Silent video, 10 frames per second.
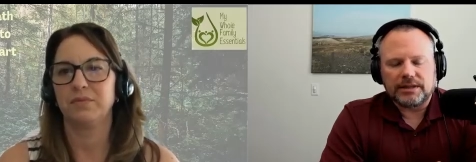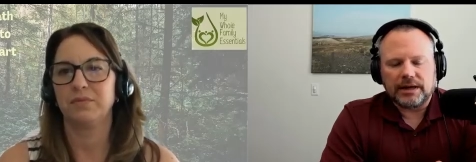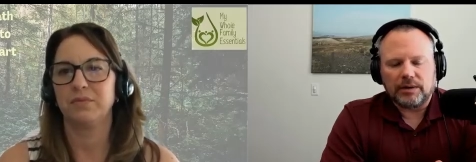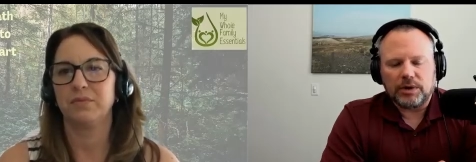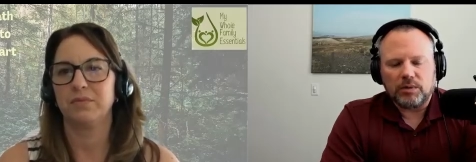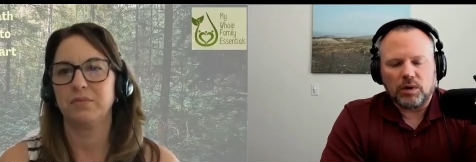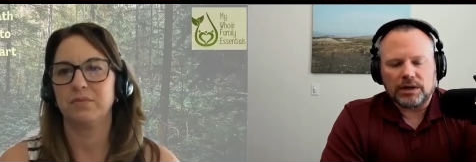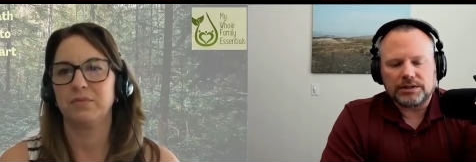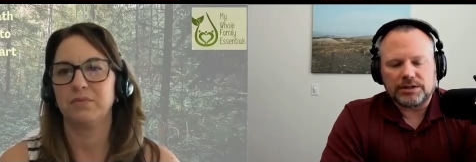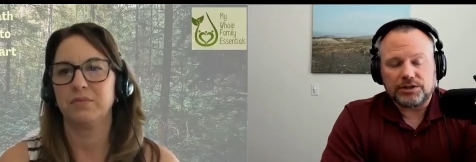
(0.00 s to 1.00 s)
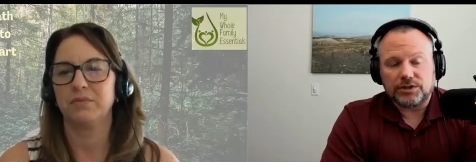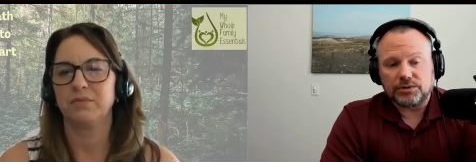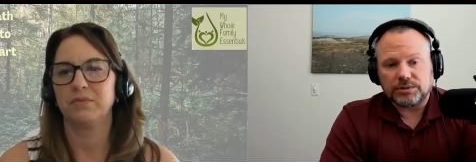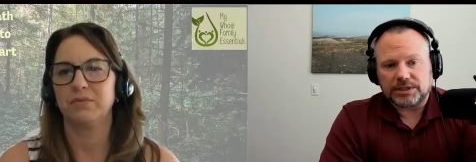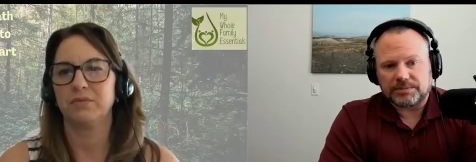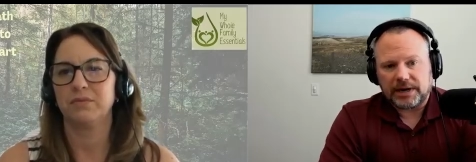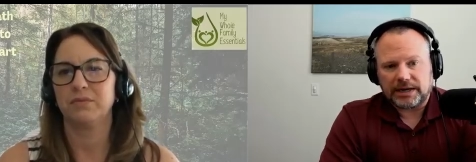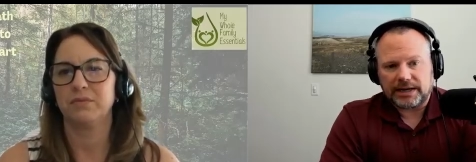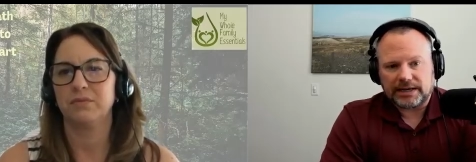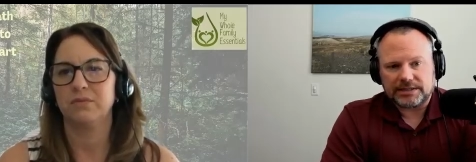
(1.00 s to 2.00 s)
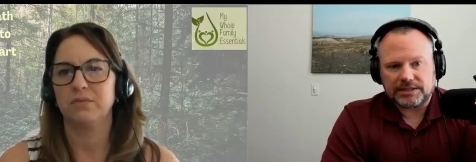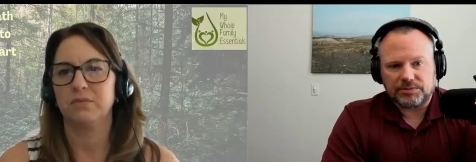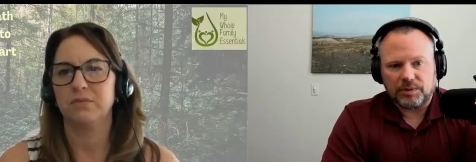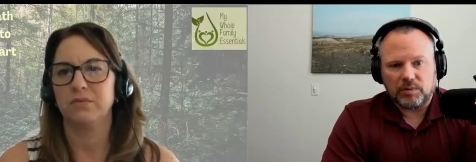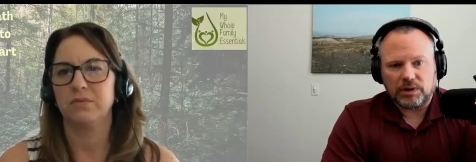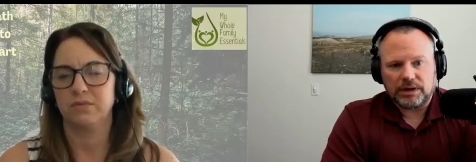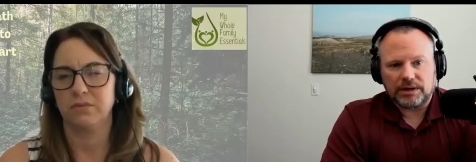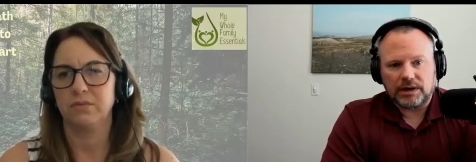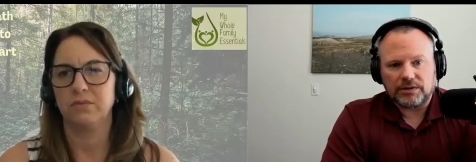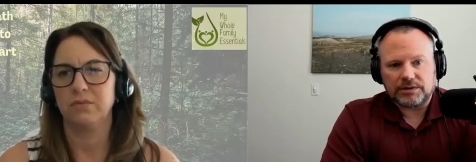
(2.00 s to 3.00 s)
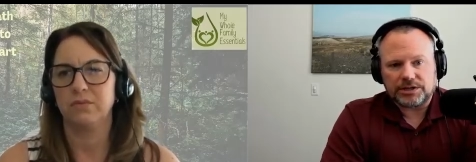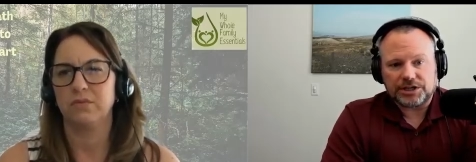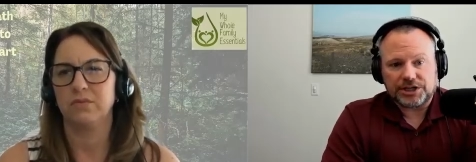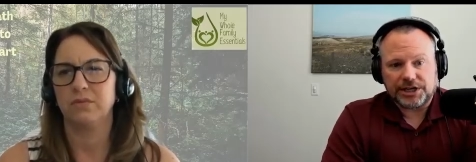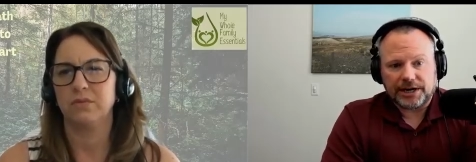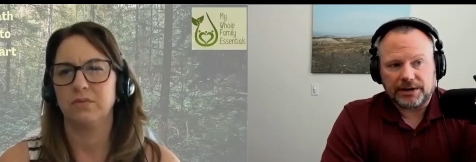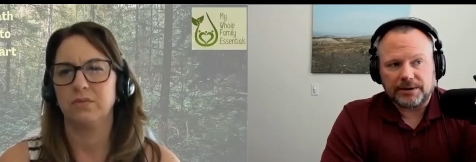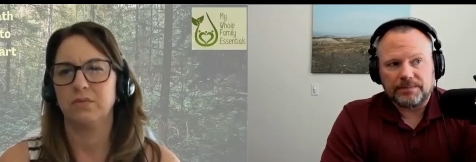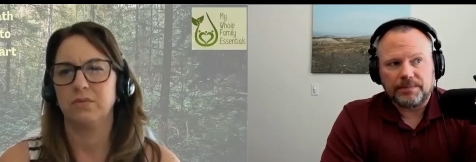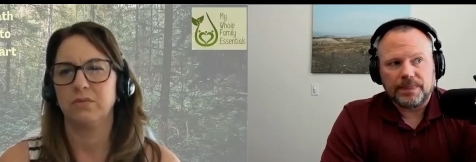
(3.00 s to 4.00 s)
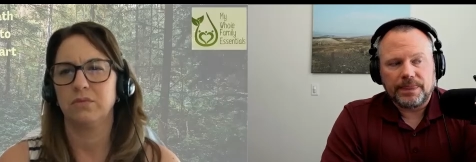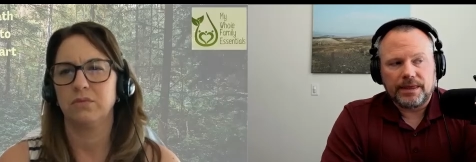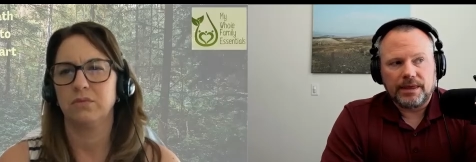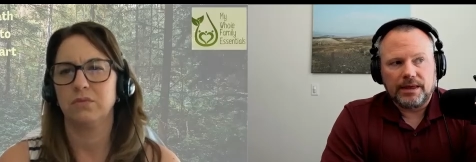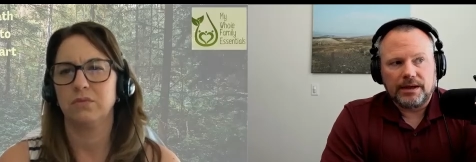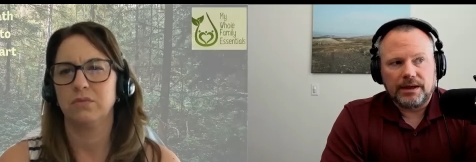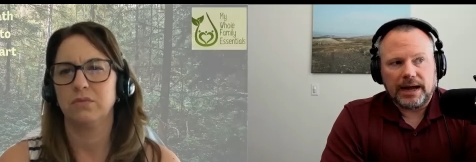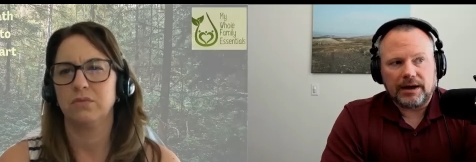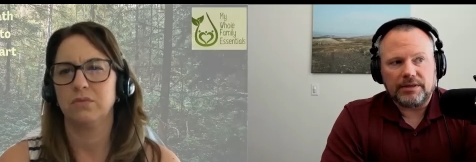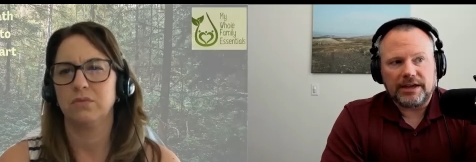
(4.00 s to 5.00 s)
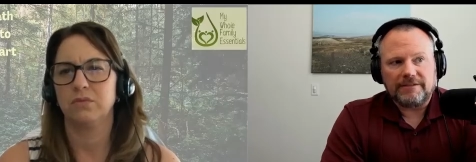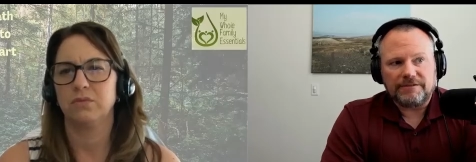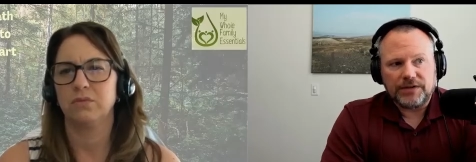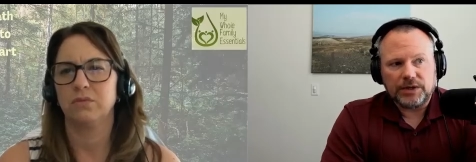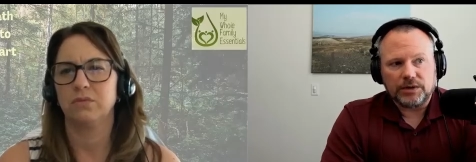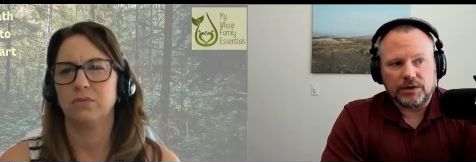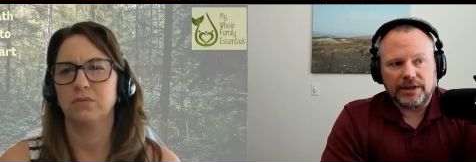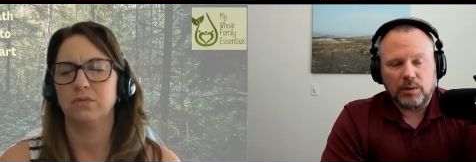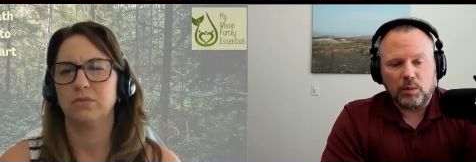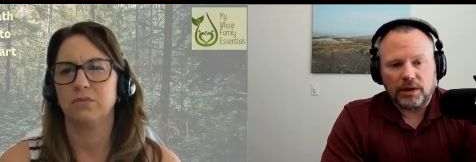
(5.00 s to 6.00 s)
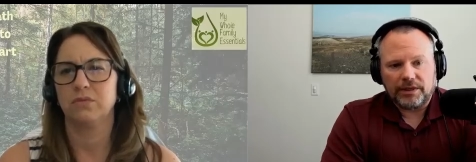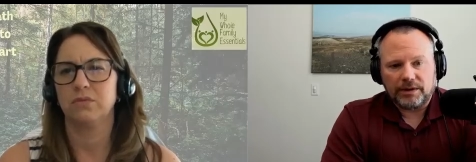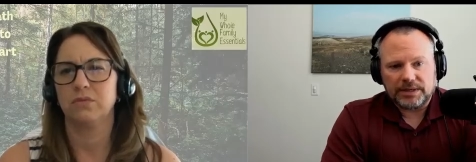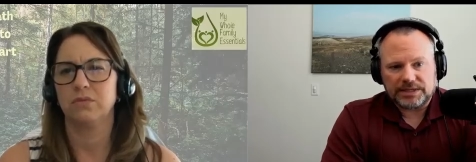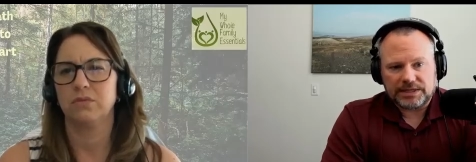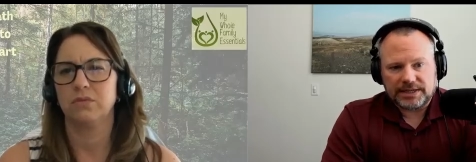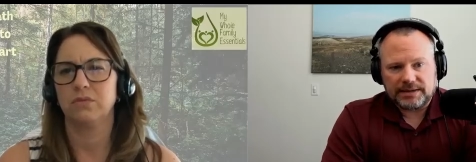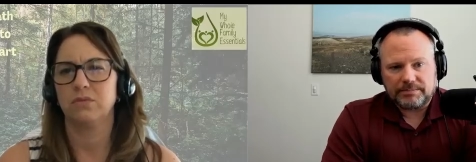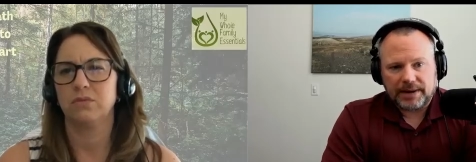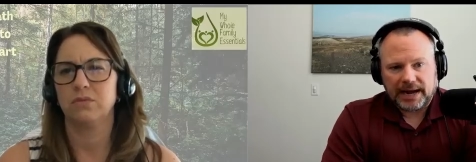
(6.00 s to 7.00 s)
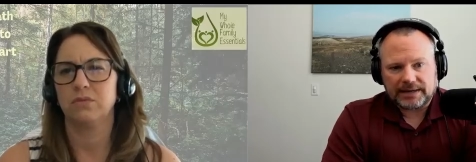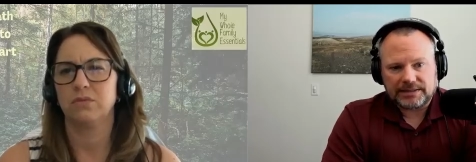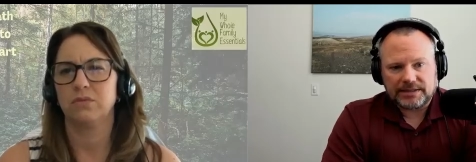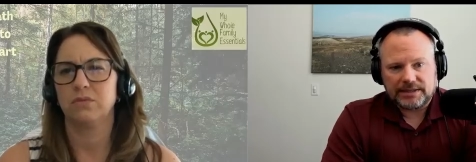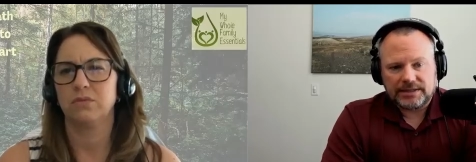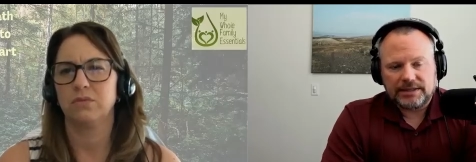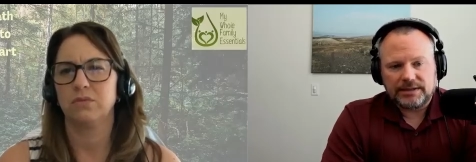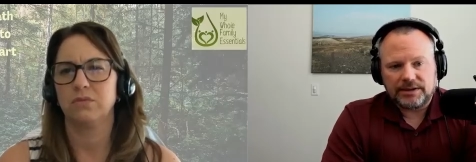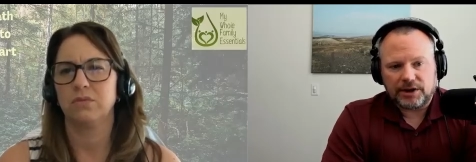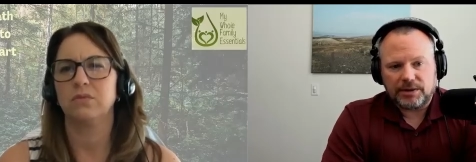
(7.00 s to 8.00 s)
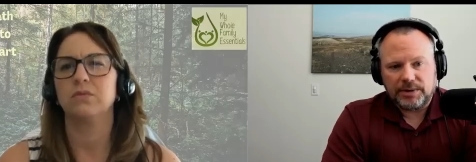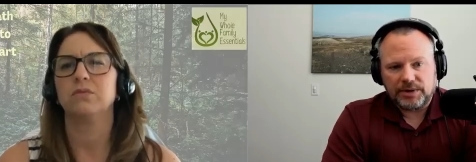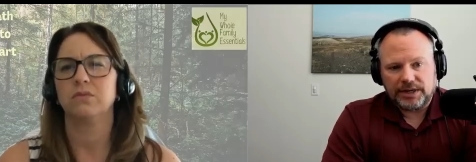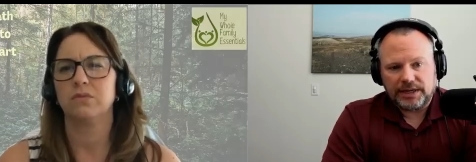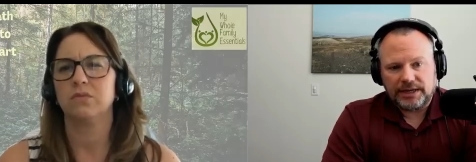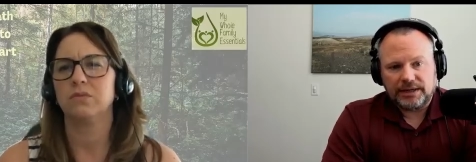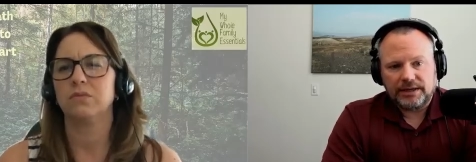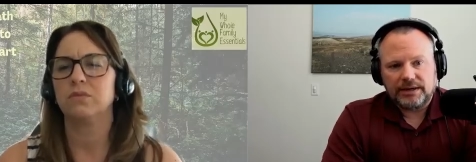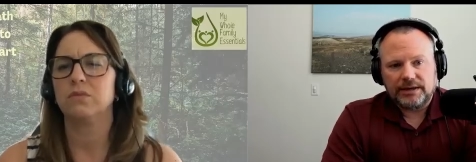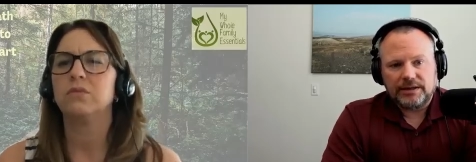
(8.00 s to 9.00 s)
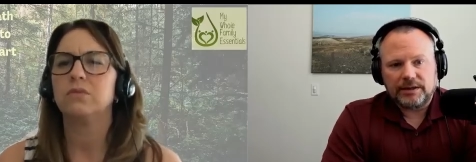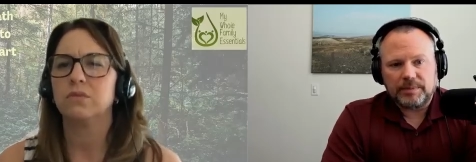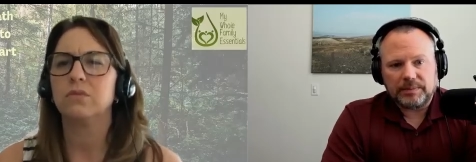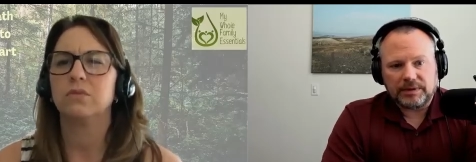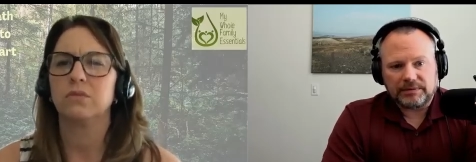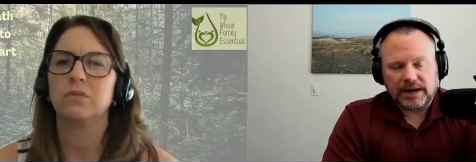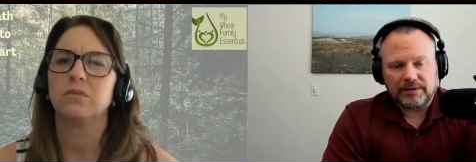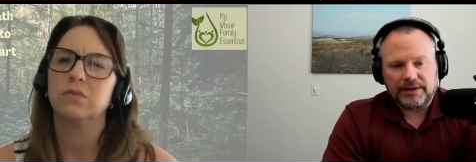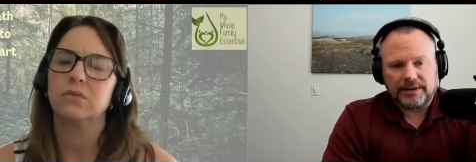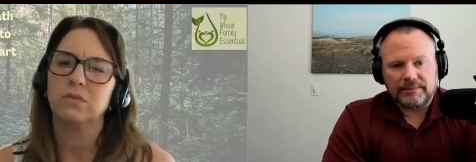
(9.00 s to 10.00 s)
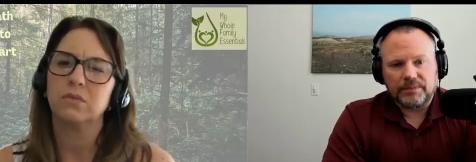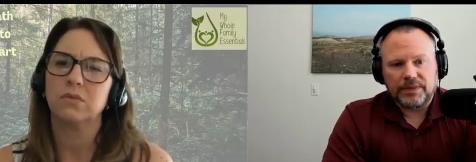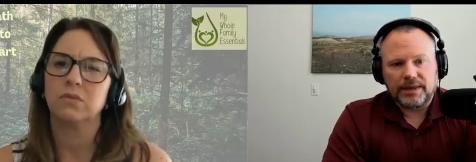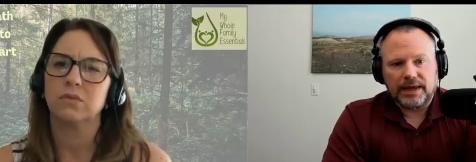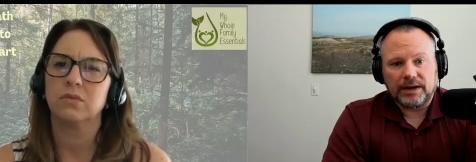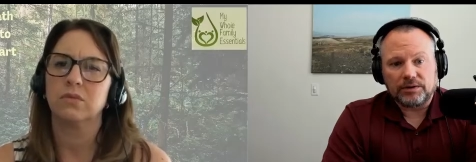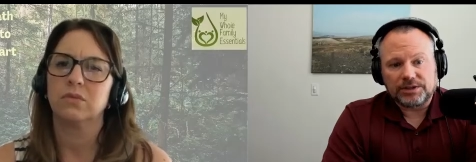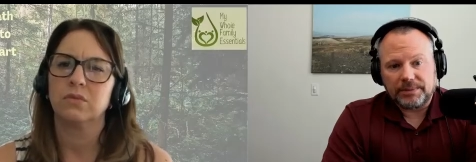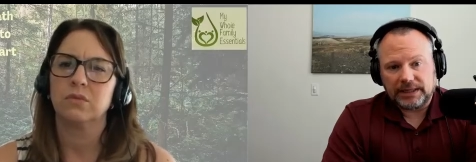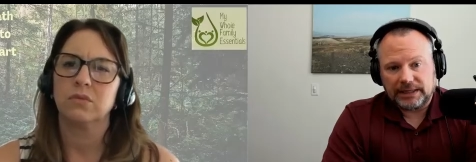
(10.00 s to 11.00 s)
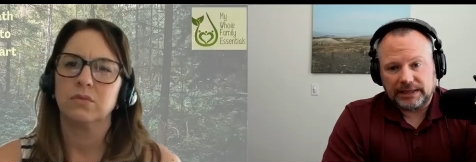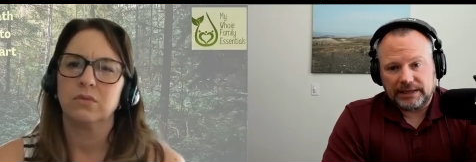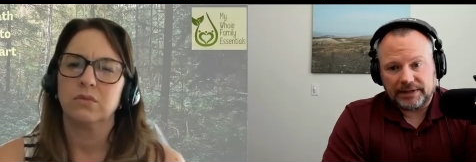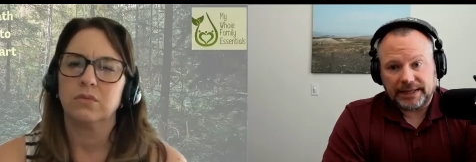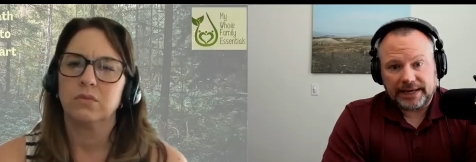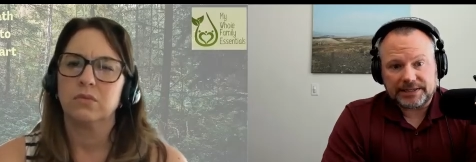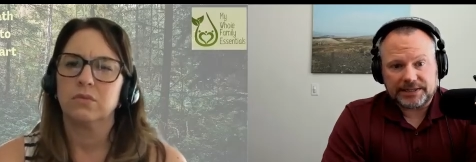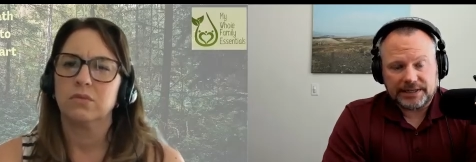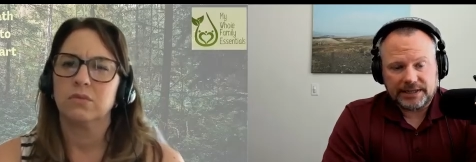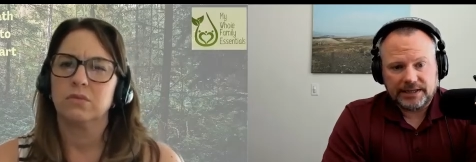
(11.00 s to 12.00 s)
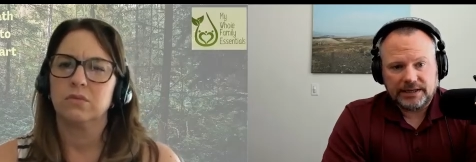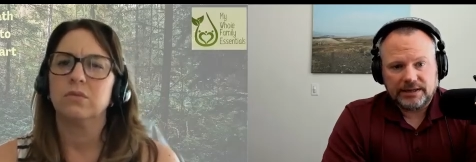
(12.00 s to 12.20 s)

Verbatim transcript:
Speaker 1: that we want to do with this podcast is we want others to share how they feel they want their business to impact their community, the people around them, and ultimately leave a legacy